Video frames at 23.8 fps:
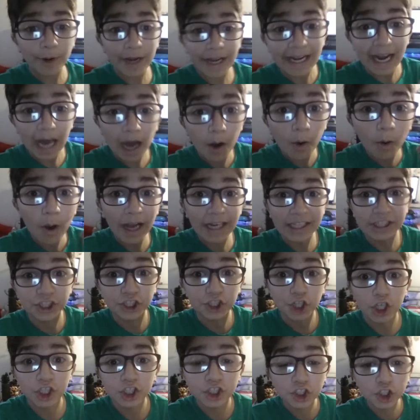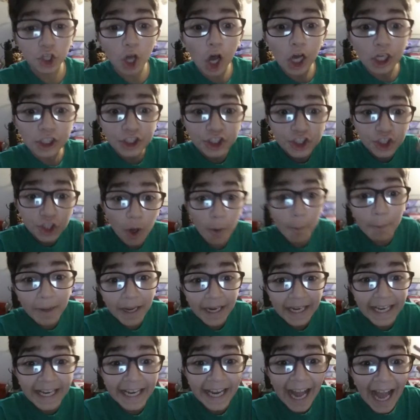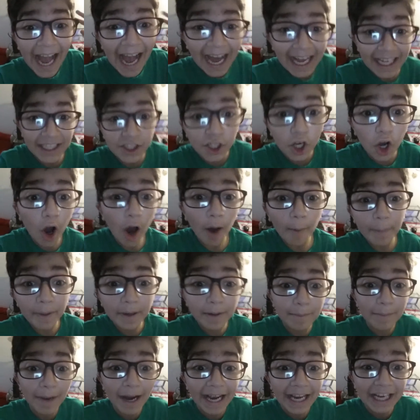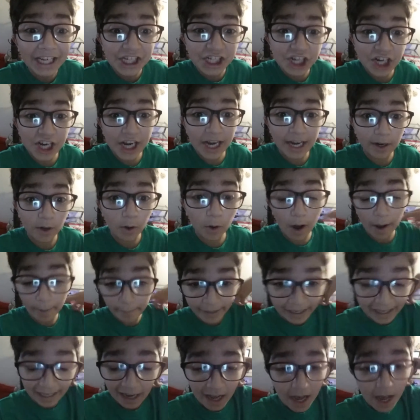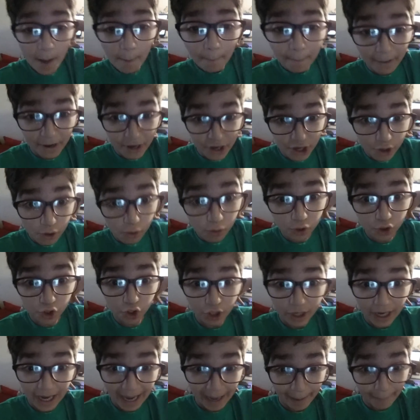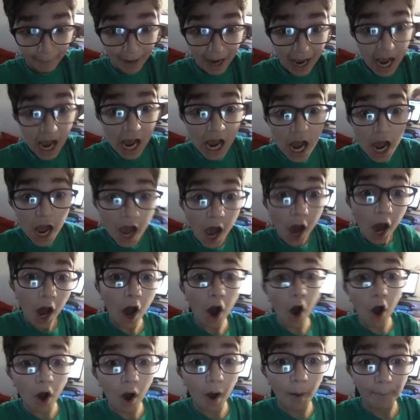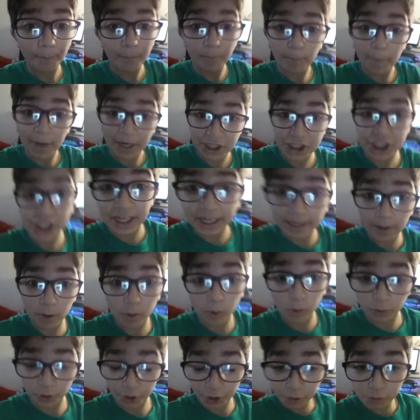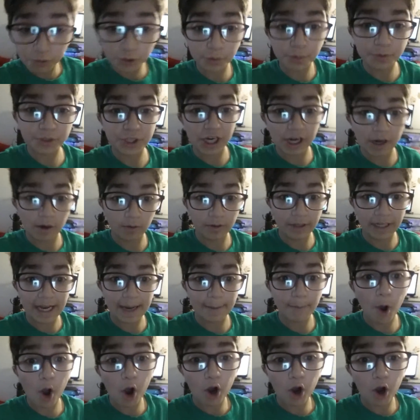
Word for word: Right now, I just saw somebody has copied my channel, I mean, my username, um, my channel, YouTube channel name